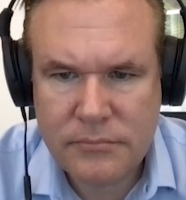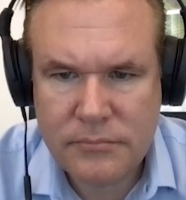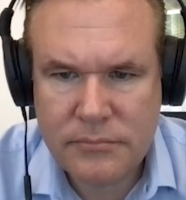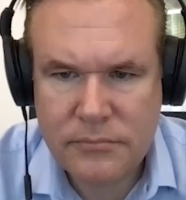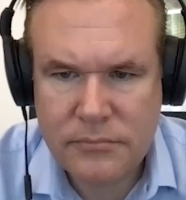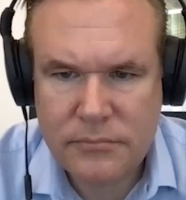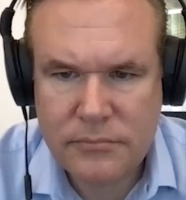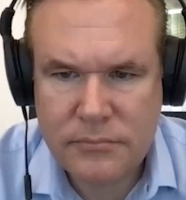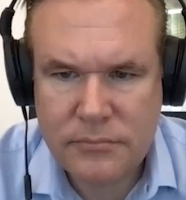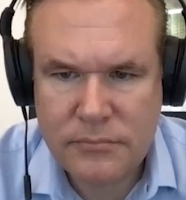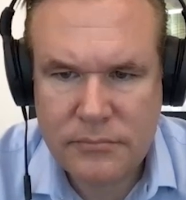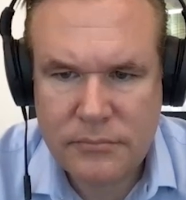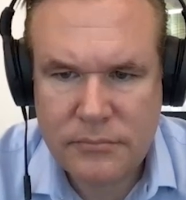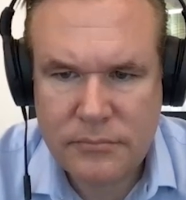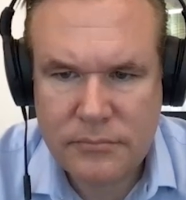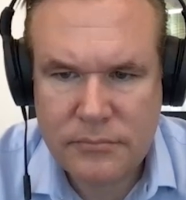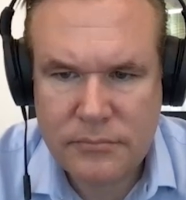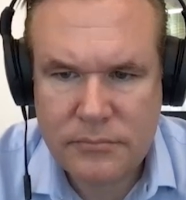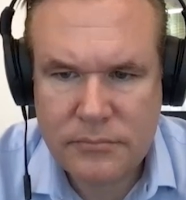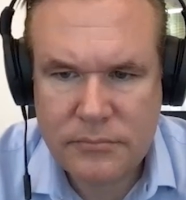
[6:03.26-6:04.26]

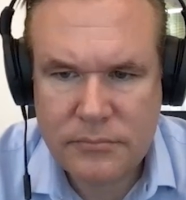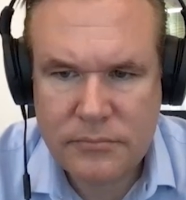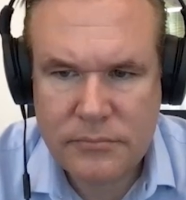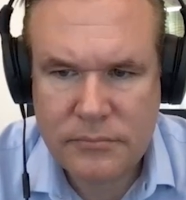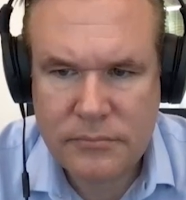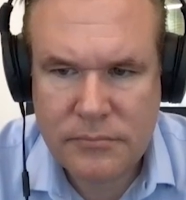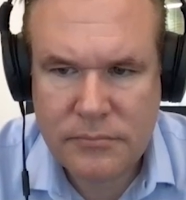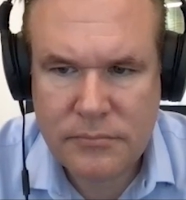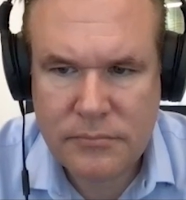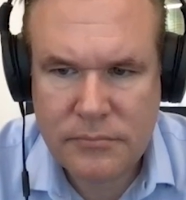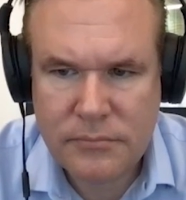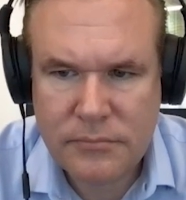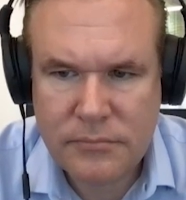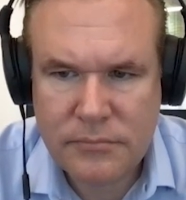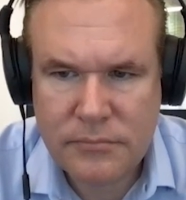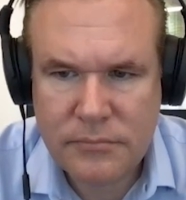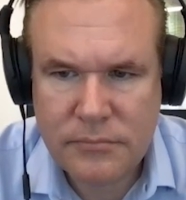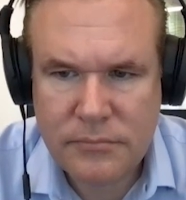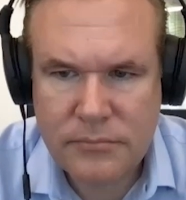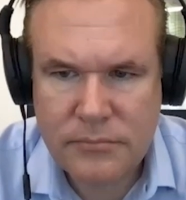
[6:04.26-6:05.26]

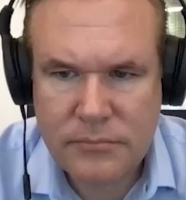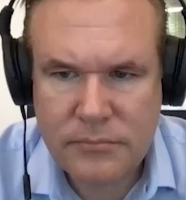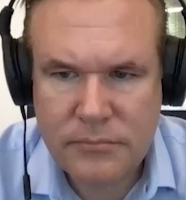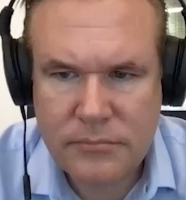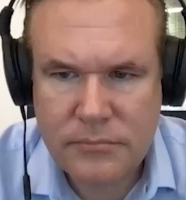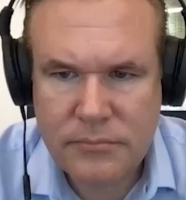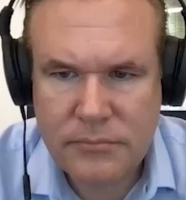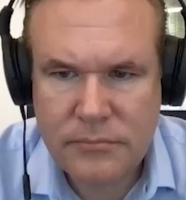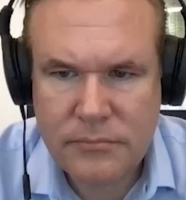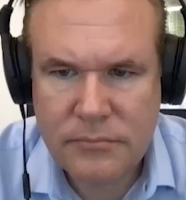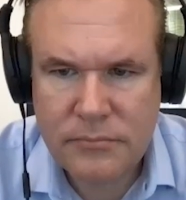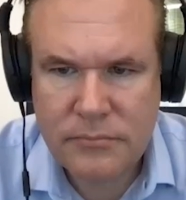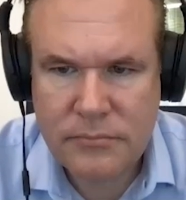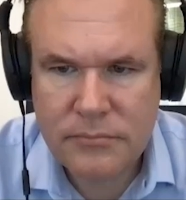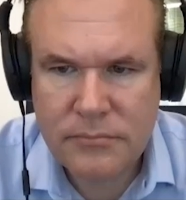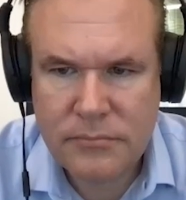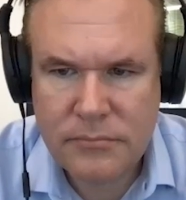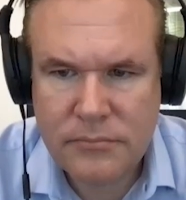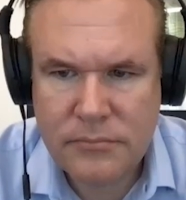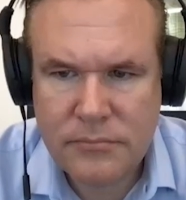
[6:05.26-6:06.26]

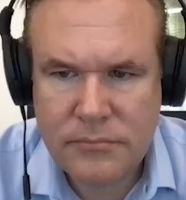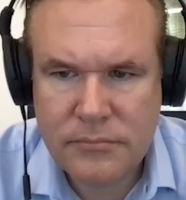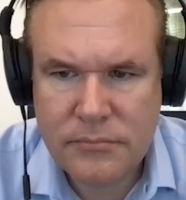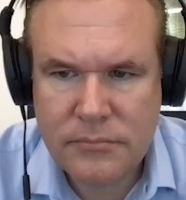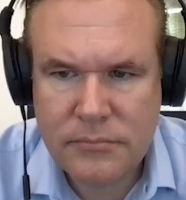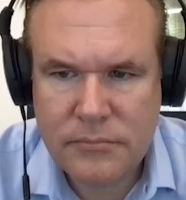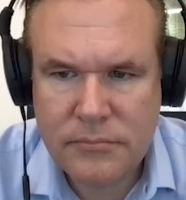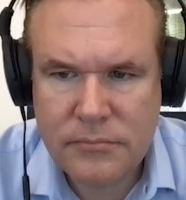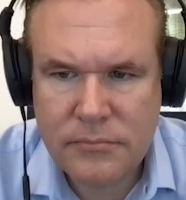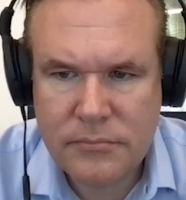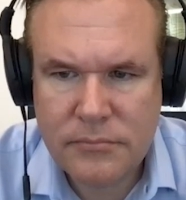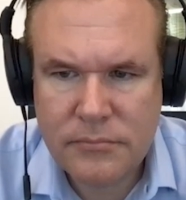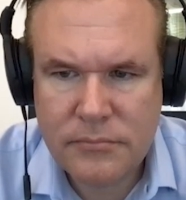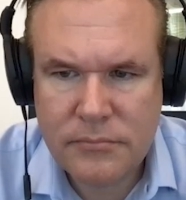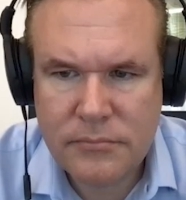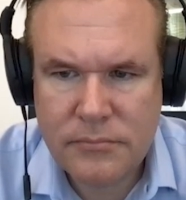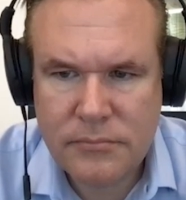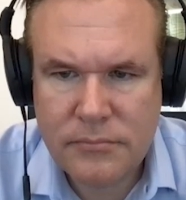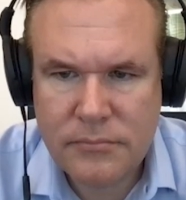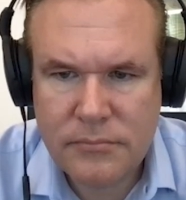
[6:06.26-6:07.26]

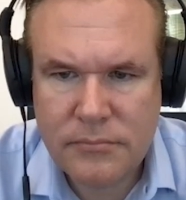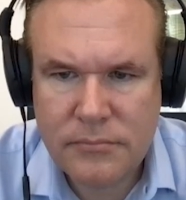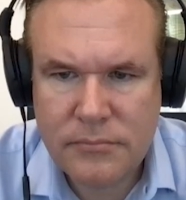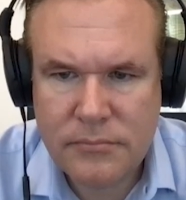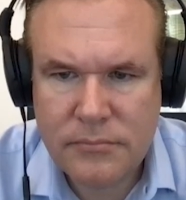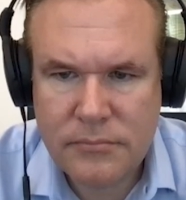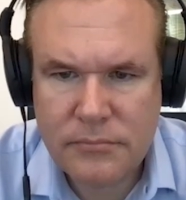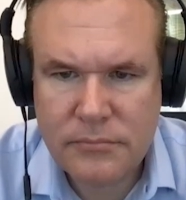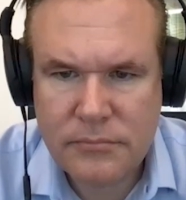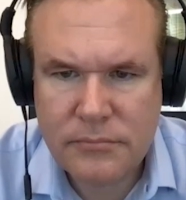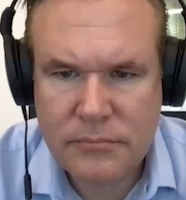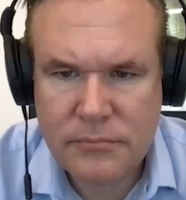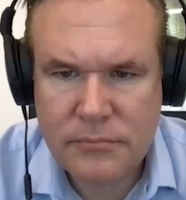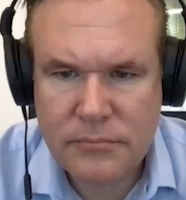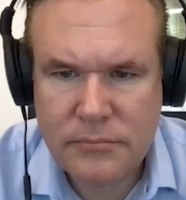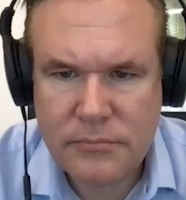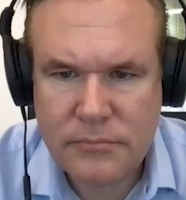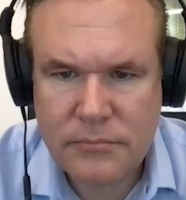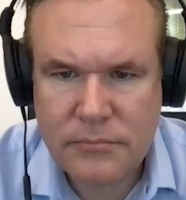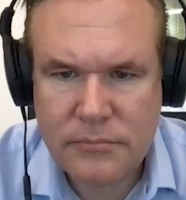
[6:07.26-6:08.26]

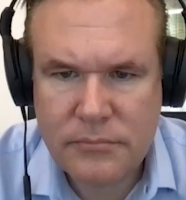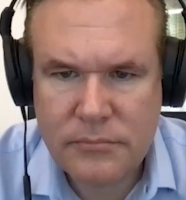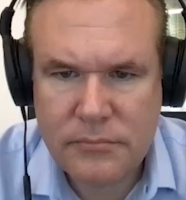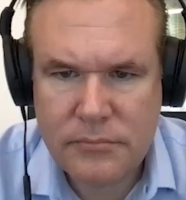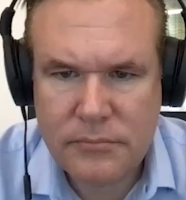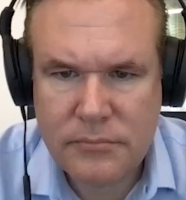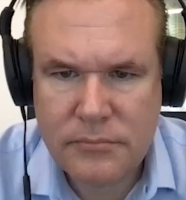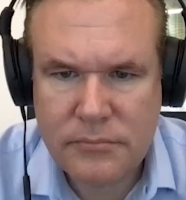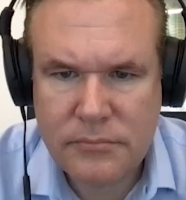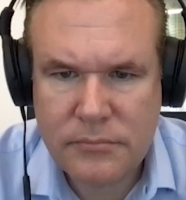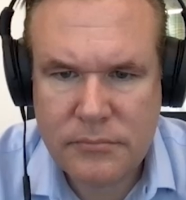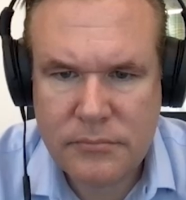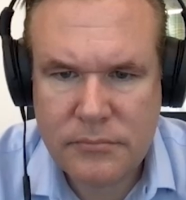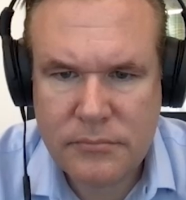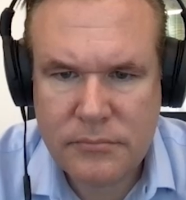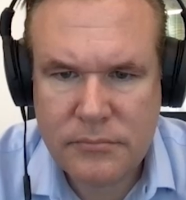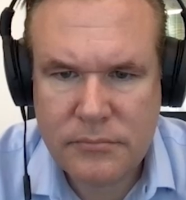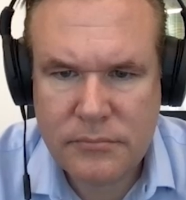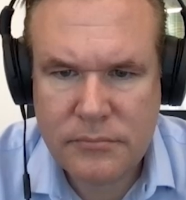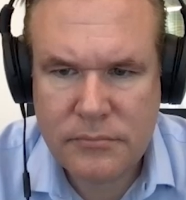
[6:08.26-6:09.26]

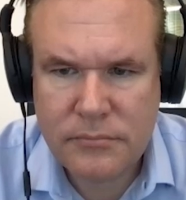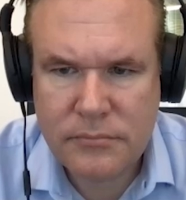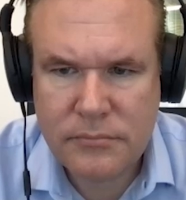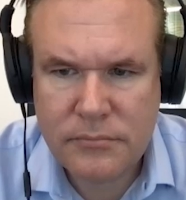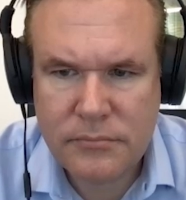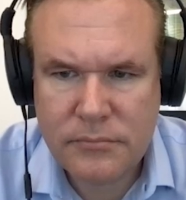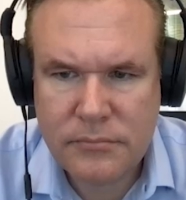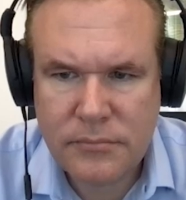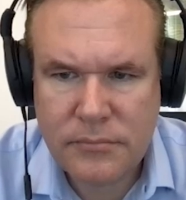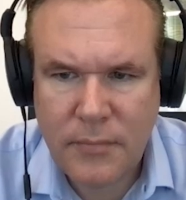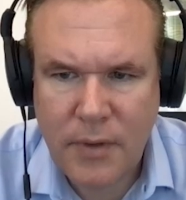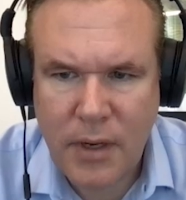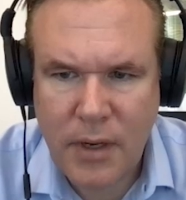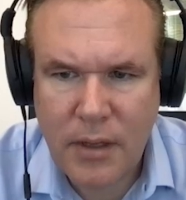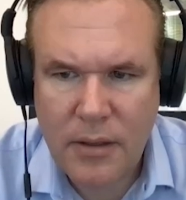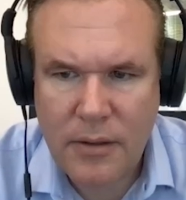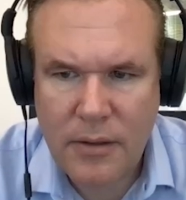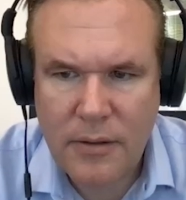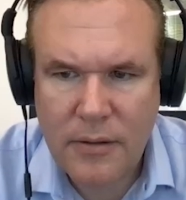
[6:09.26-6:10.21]
(silent)